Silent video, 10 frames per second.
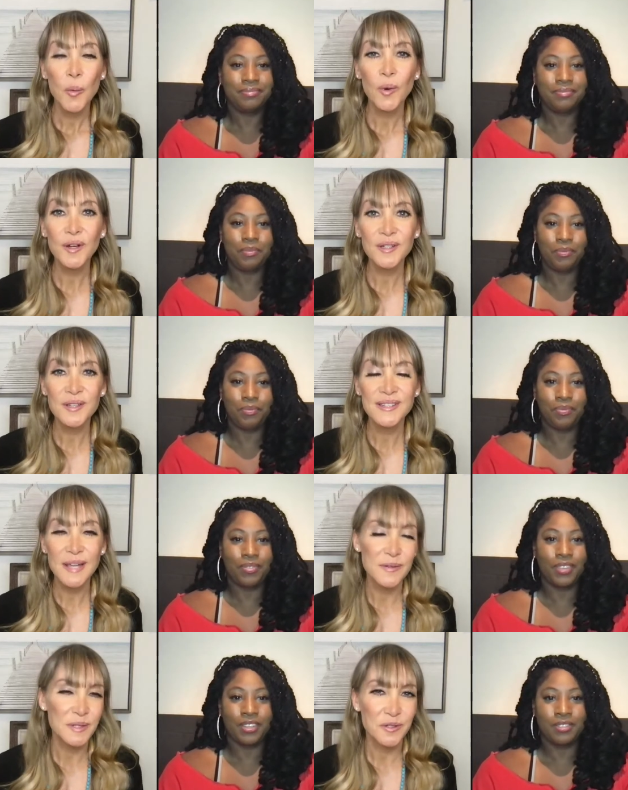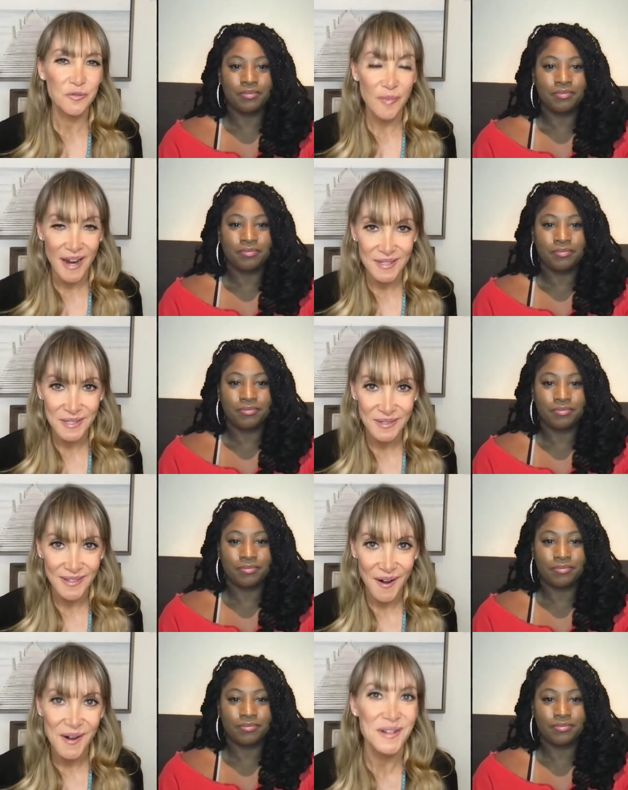Speaker 1: Well, it sounds like you've mastered the
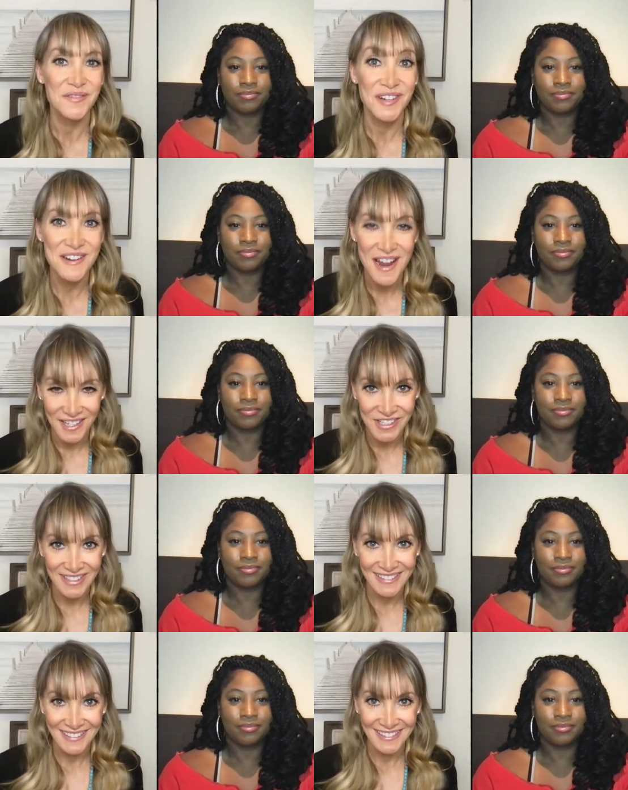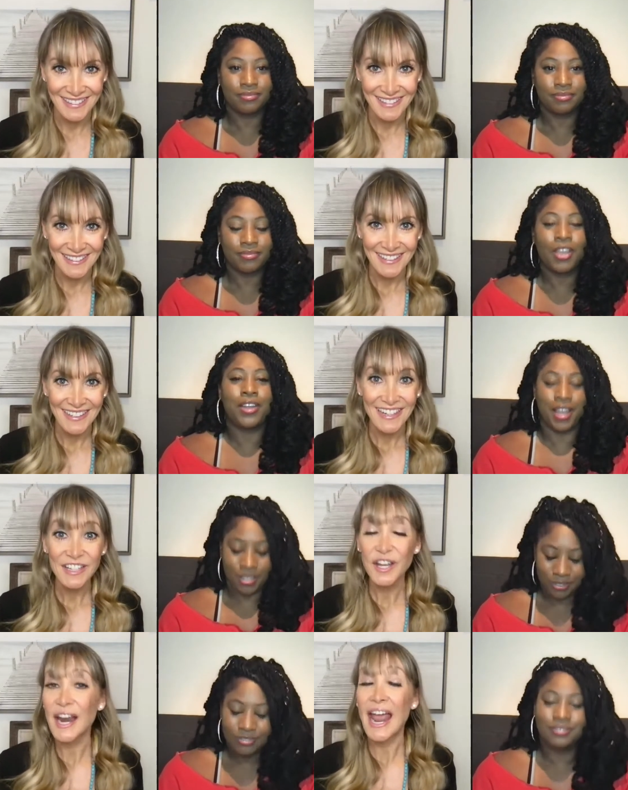art of connection. Oh yeah.
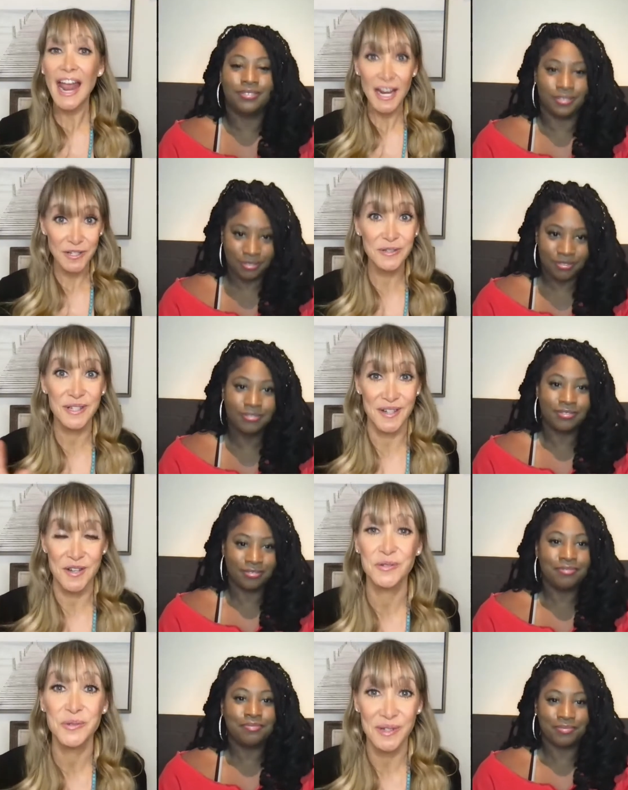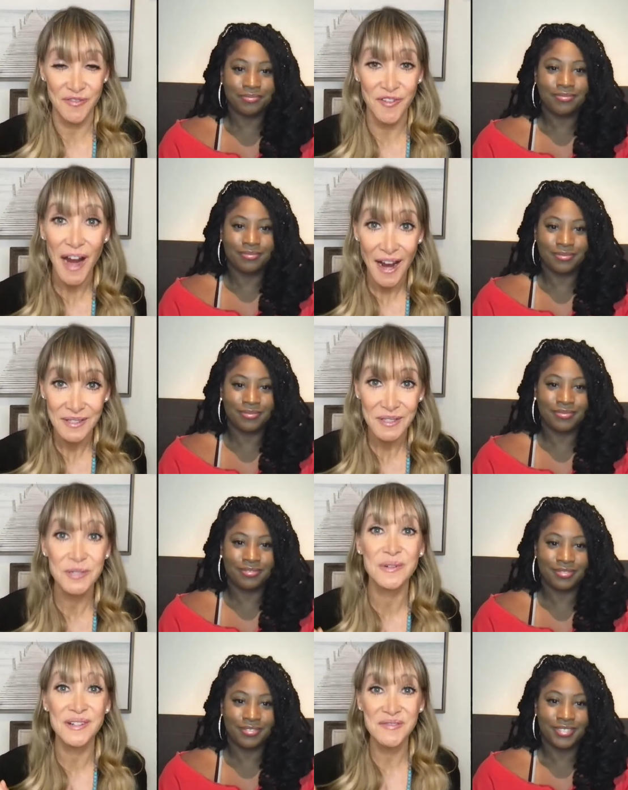And you did it you do it fast. You
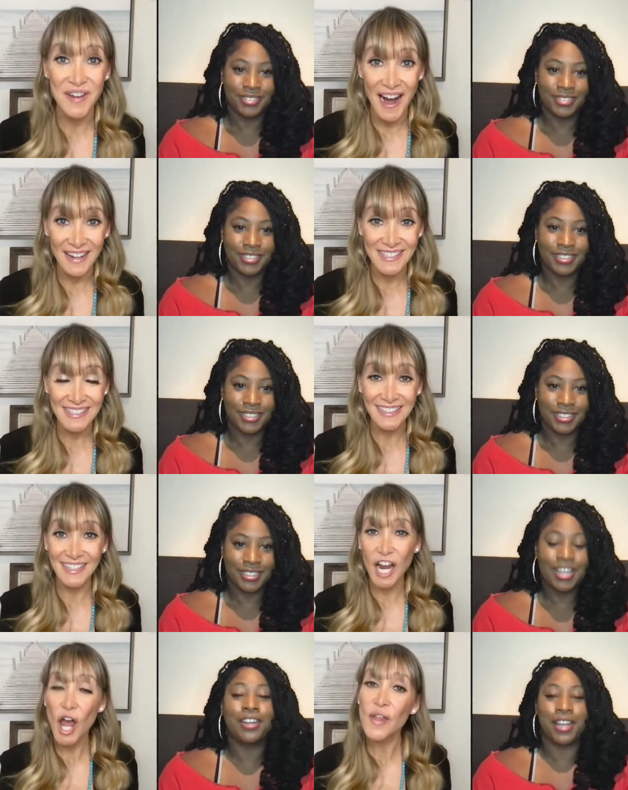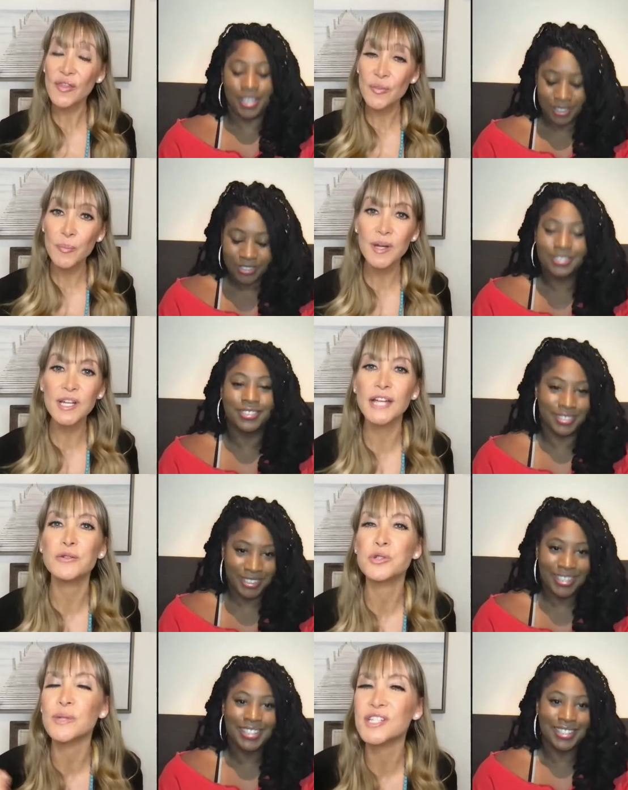work fast. Like Oh yeah. And you
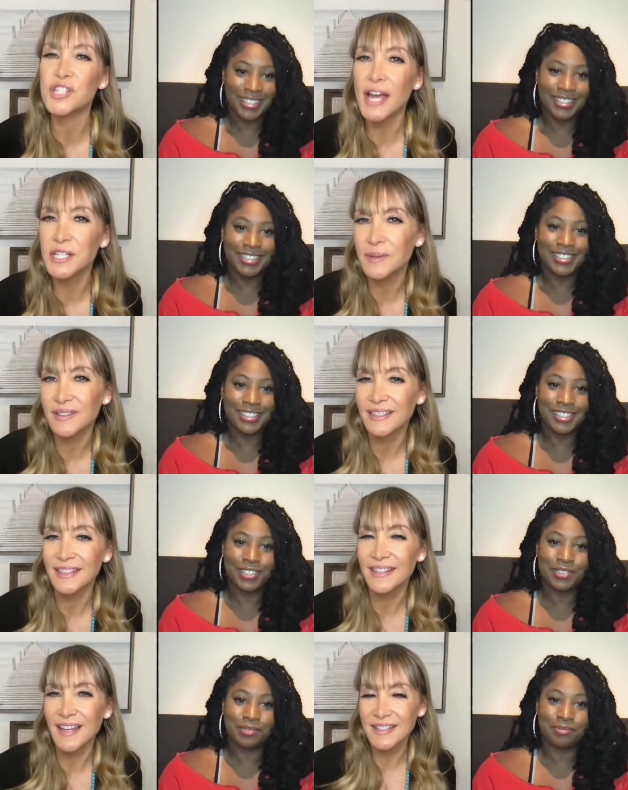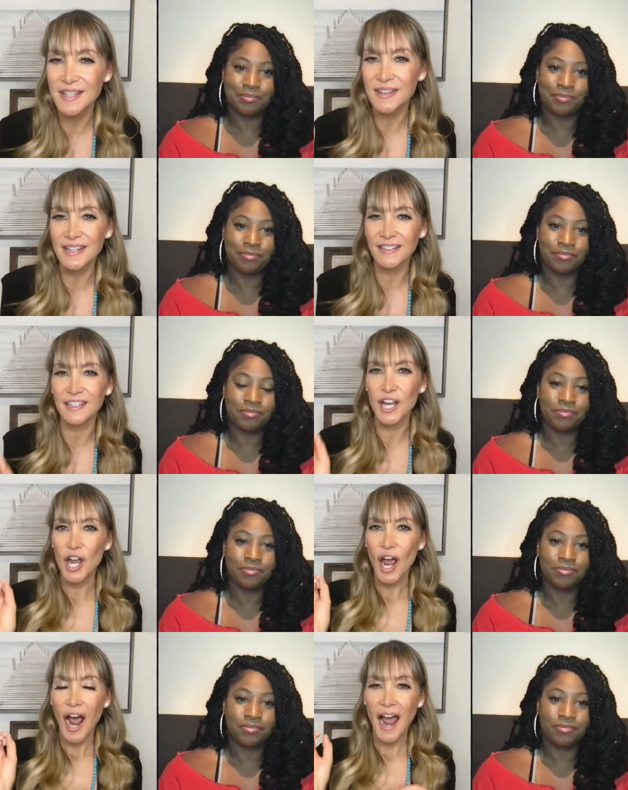do it genuinely. Like that's the thing like
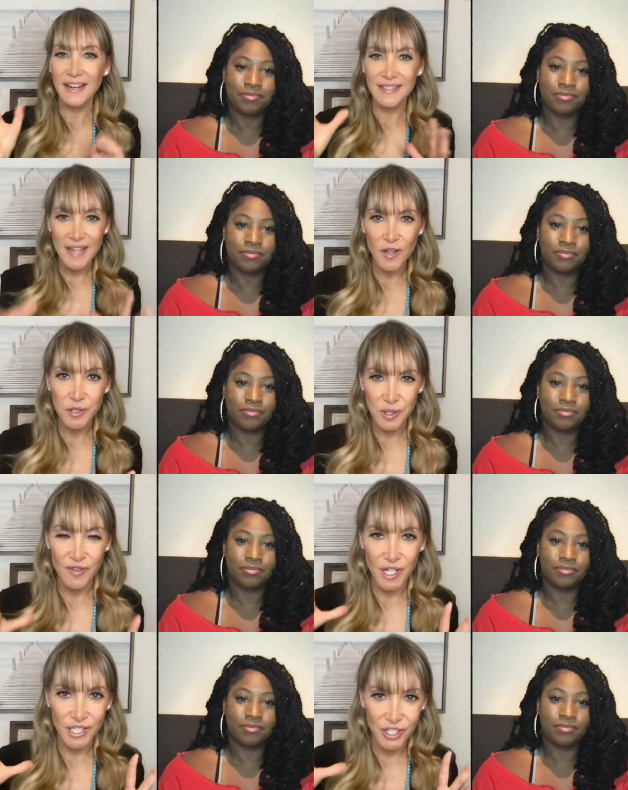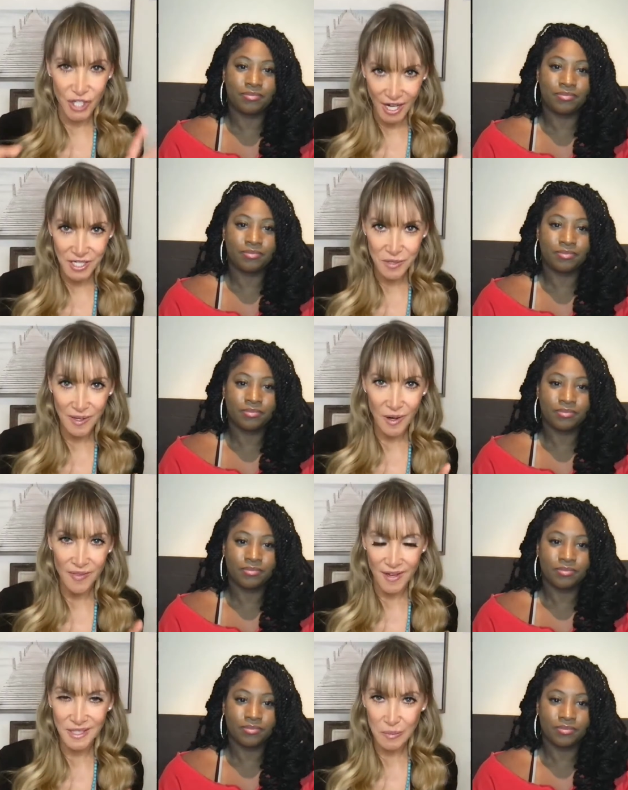I can tell that you're a very genuine
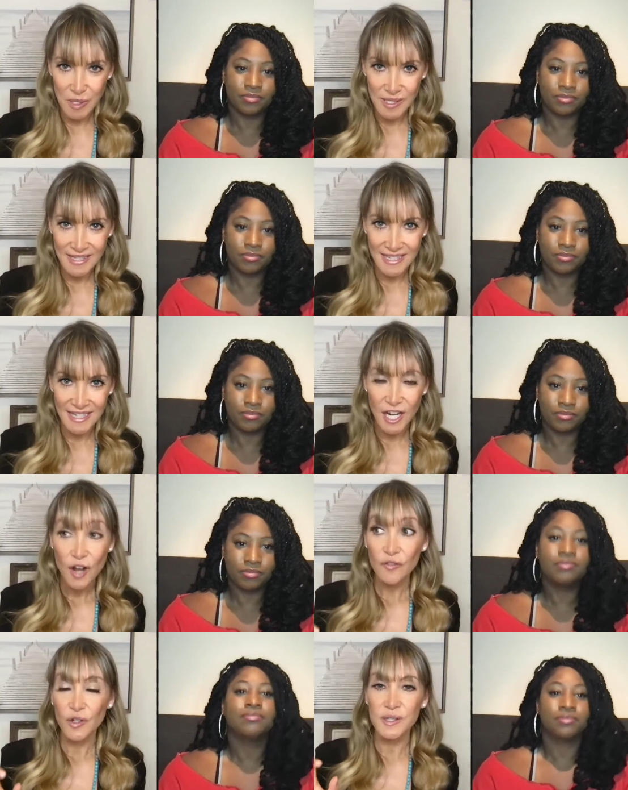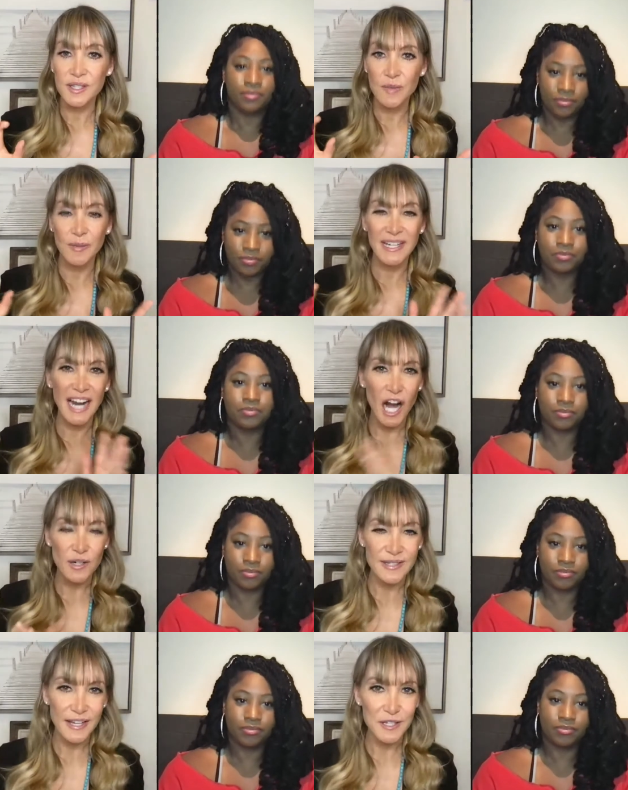authentic person versus maybe car
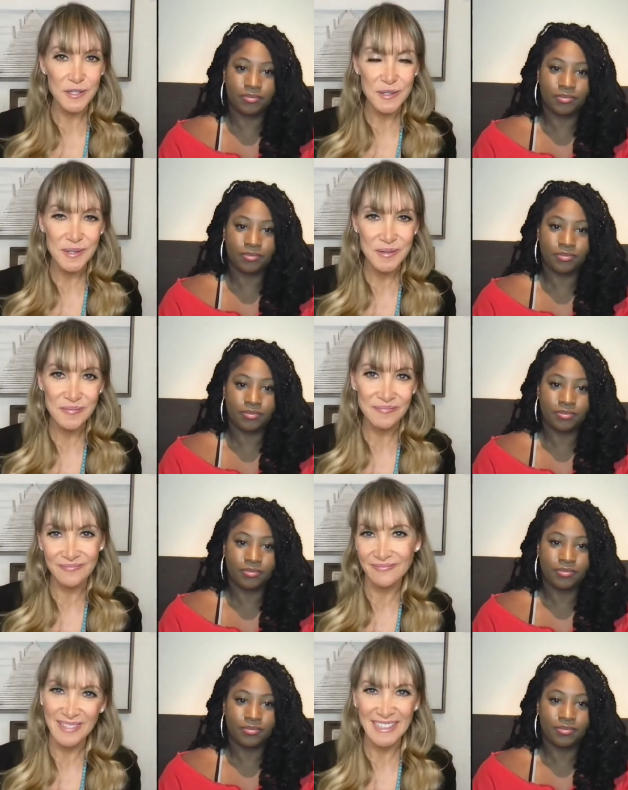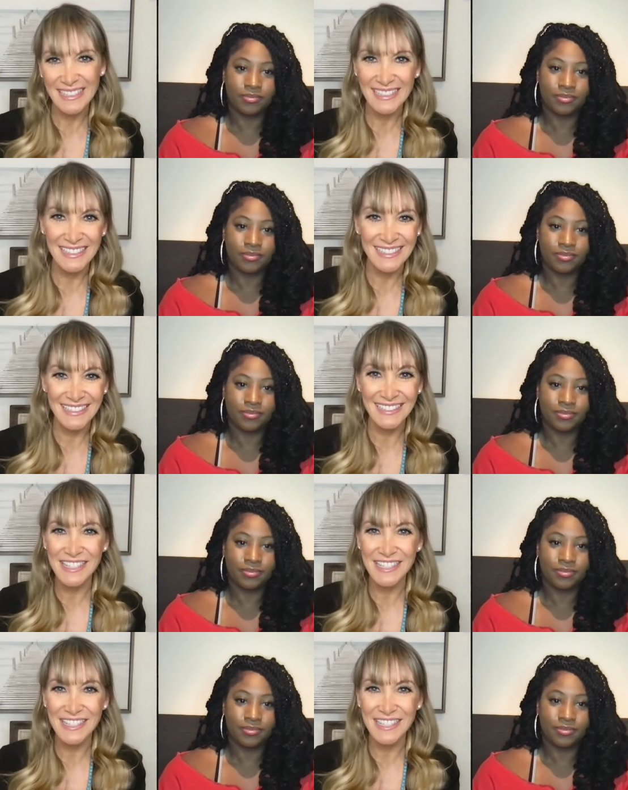sales e